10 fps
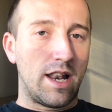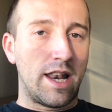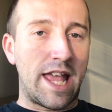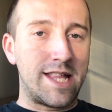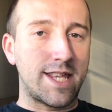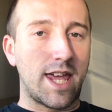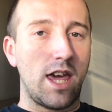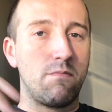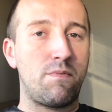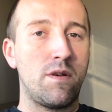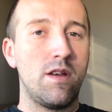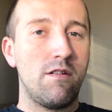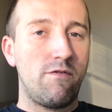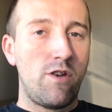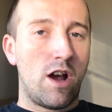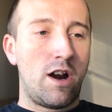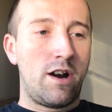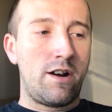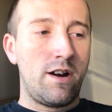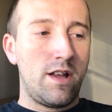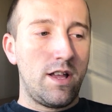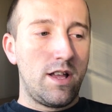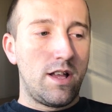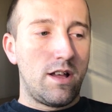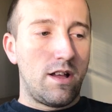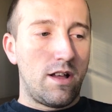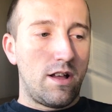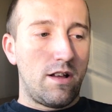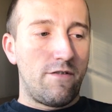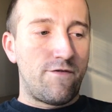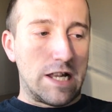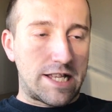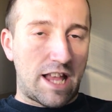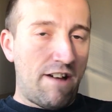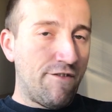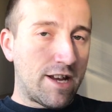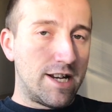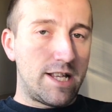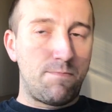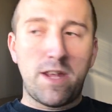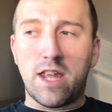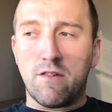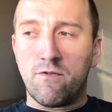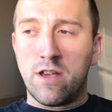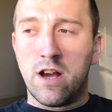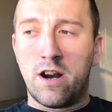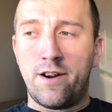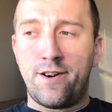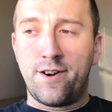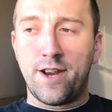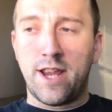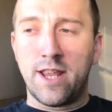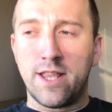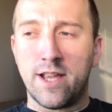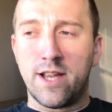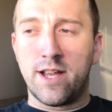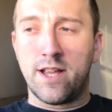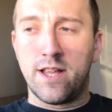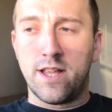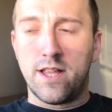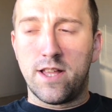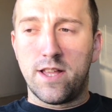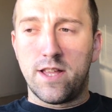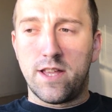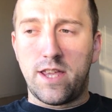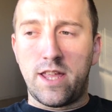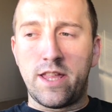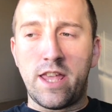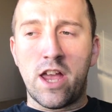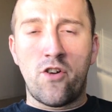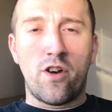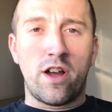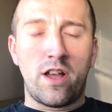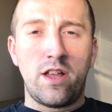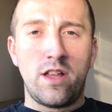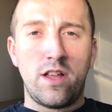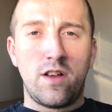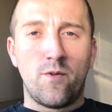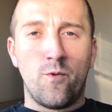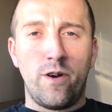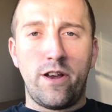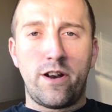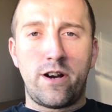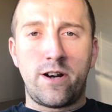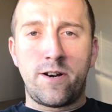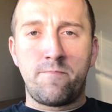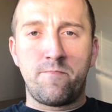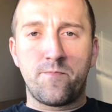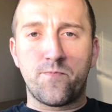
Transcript: landscape. We are, philosophically speaking, we are in the era where